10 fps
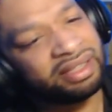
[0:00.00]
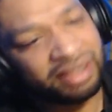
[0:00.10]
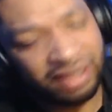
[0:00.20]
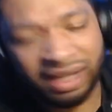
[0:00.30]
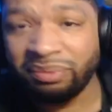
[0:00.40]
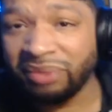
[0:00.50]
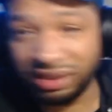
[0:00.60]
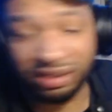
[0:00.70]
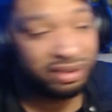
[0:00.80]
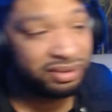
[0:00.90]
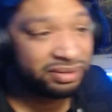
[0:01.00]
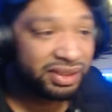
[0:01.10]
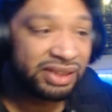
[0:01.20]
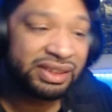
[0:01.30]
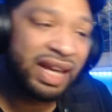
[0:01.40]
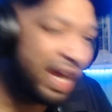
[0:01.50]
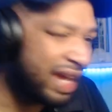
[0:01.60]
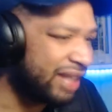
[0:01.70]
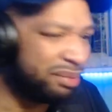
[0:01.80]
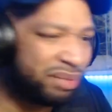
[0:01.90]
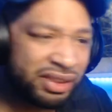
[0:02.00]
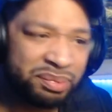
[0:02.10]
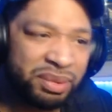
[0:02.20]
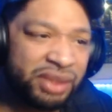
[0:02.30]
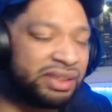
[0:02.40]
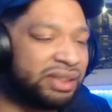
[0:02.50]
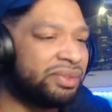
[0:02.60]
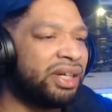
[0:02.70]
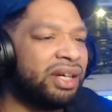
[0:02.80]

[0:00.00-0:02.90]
let me know. Because it had to have been expensive.